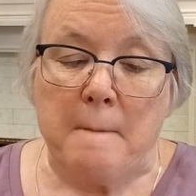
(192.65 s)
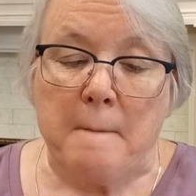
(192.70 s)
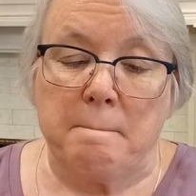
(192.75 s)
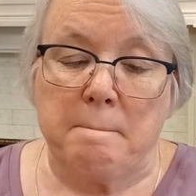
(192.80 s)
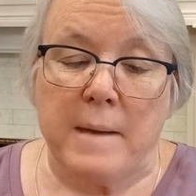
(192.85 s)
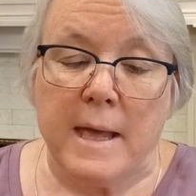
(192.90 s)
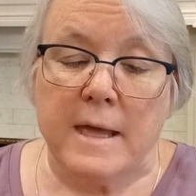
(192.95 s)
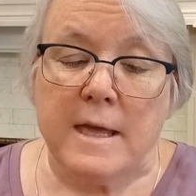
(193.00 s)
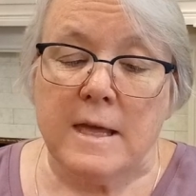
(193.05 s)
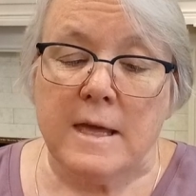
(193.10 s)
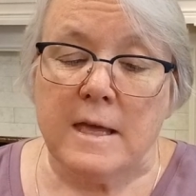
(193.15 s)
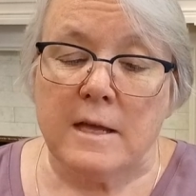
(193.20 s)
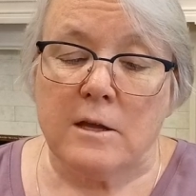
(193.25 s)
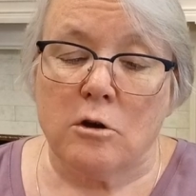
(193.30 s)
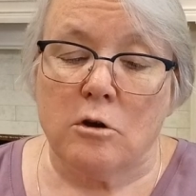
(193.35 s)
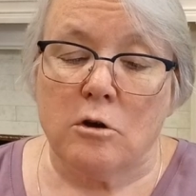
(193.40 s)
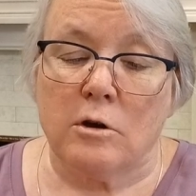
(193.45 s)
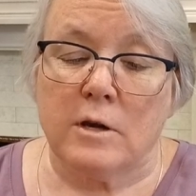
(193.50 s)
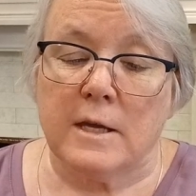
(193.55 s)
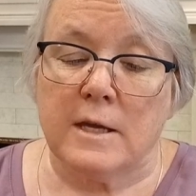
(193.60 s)
Baking and
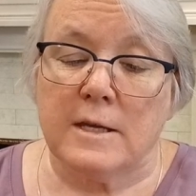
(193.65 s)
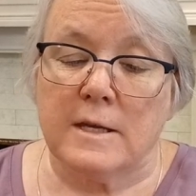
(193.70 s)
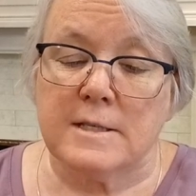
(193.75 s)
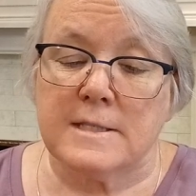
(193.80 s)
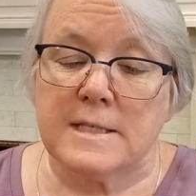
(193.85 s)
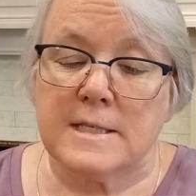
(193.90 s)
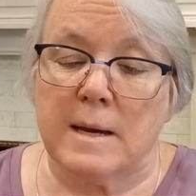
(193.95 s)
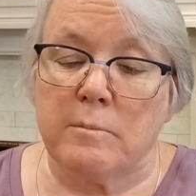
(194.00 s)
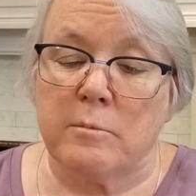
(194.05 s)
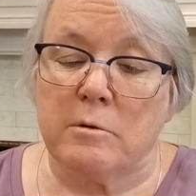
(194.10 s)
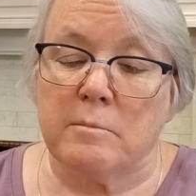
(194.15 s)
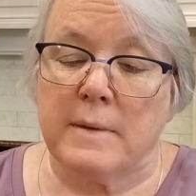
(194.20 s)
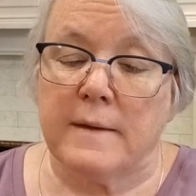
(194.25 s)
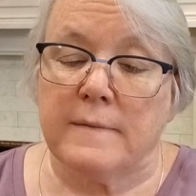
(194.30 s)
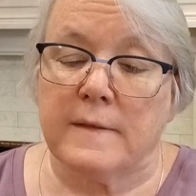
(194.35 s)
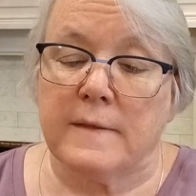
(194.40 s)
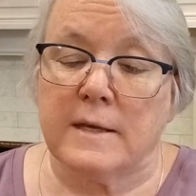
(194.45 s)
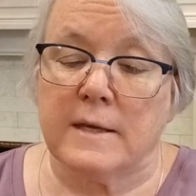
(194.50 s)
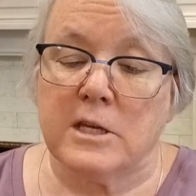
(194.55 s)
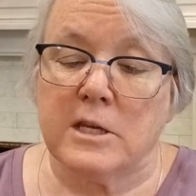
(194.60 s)
cooking in summer made
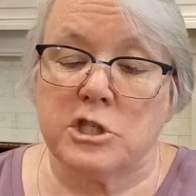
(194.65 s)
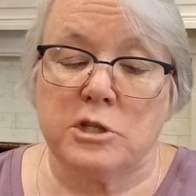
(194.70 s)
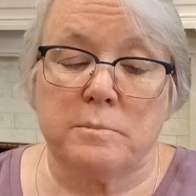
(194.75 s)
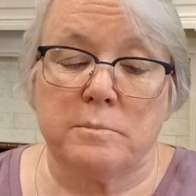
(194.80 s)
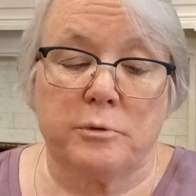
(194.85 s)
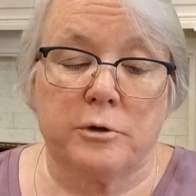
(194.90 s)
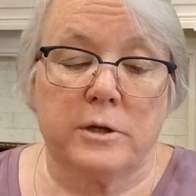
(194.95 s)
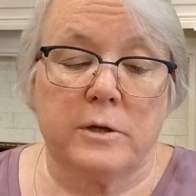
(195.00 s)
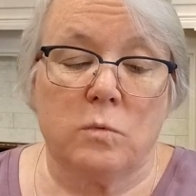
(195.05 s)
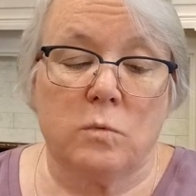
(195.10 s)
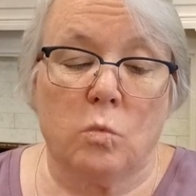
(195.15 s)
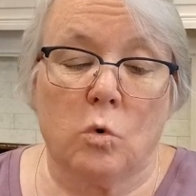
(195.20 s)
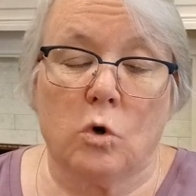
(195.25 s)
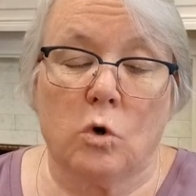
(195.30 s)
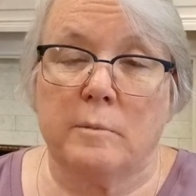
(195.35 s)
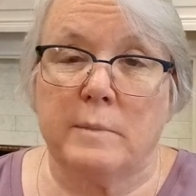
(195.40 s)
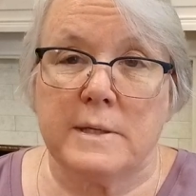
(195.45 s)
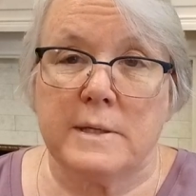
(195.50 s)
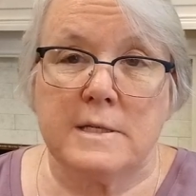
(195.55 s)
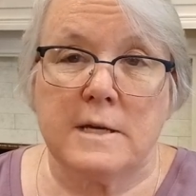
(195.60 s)
the kitchen pretty
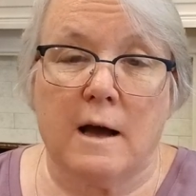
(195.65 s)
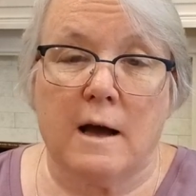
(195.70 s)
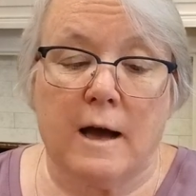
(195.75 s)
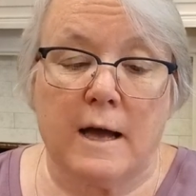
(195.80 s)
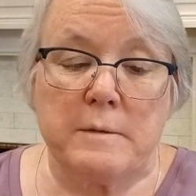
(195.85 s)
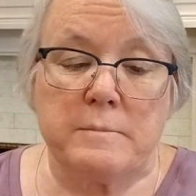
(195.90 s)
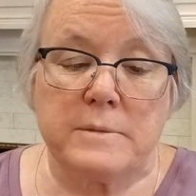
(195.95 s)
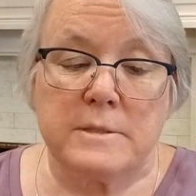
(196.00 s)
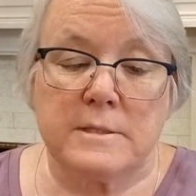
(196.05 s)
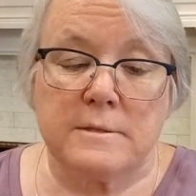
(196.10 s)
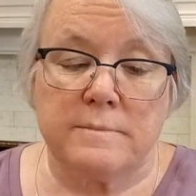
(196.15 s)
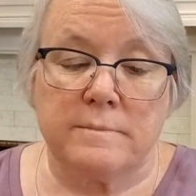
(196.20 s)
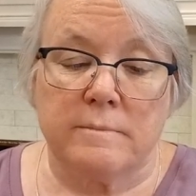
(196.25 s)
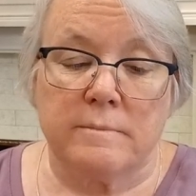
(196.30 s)
warm at times.